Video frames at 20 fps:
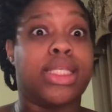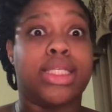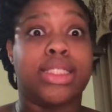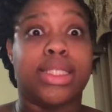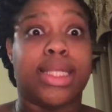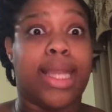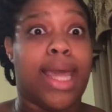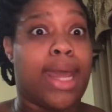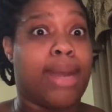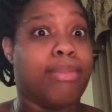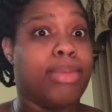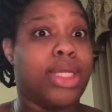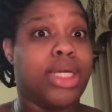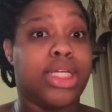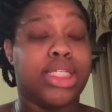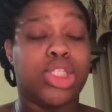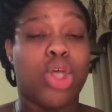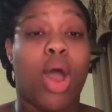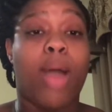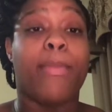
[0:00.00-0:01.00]
a lot of blood.
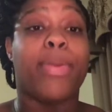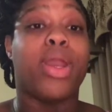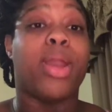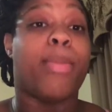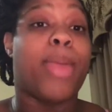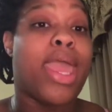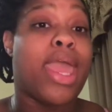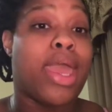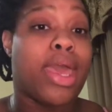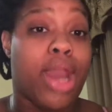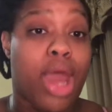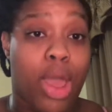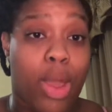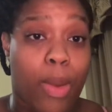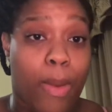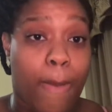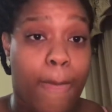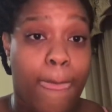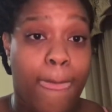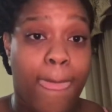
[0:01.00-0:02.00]
So, I put a pad
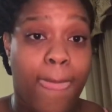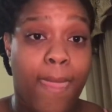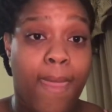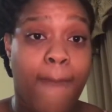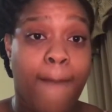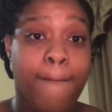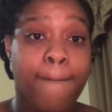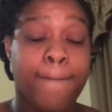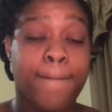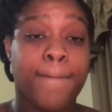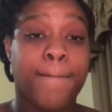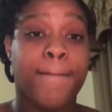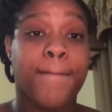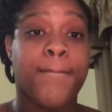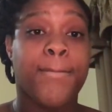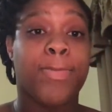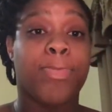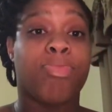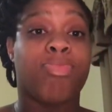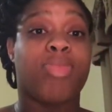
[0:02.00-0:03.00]
on.
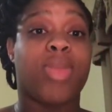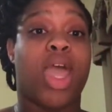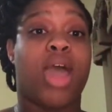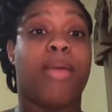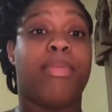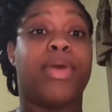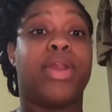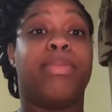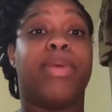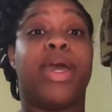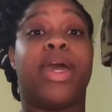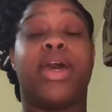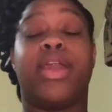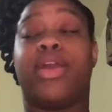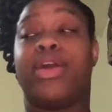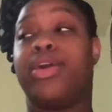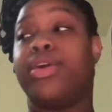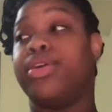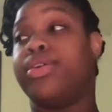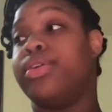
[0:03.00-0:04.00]
I
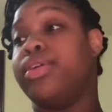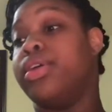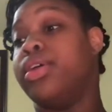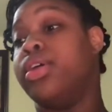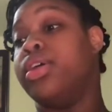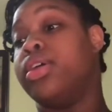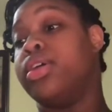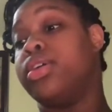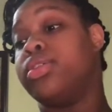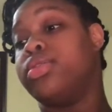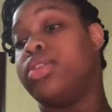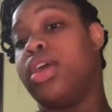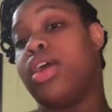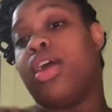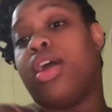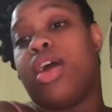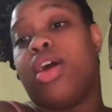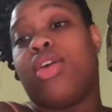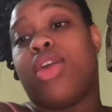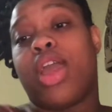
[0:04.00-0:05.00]
was like,
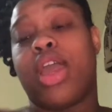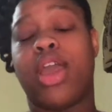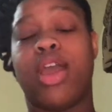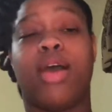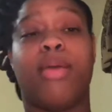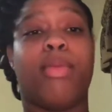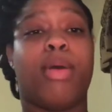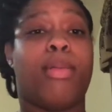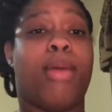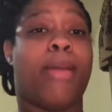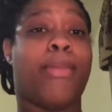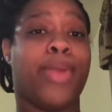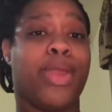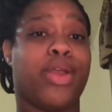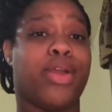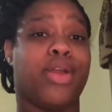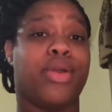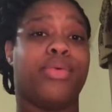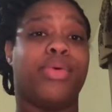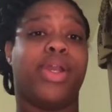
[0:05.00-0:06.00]
okay, I'm on my
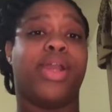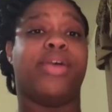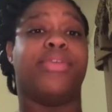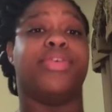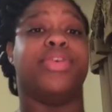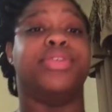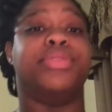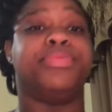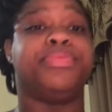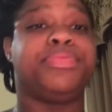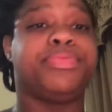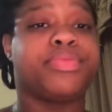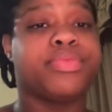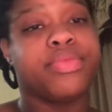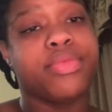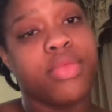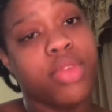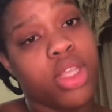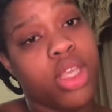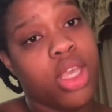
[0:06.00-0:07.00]
period, whatever.
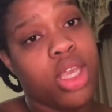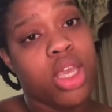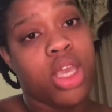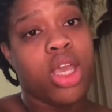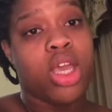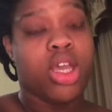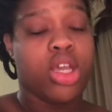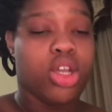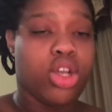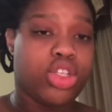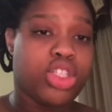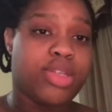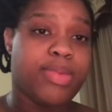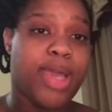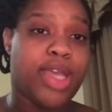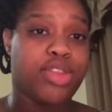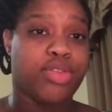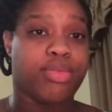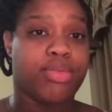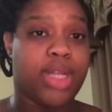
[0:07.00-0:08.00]
Go to the
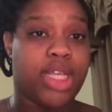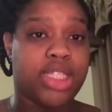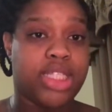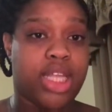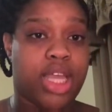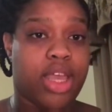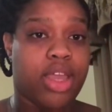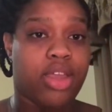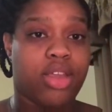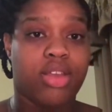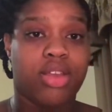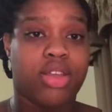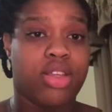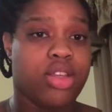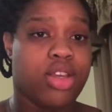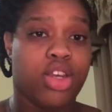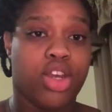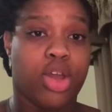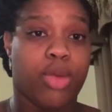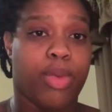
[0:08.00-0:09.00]
bathroom next day,
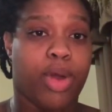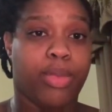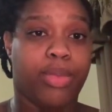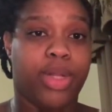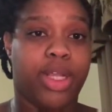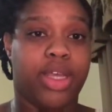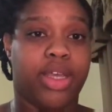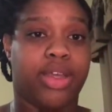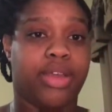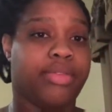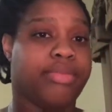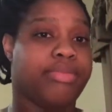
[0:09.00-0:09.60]
no more blood.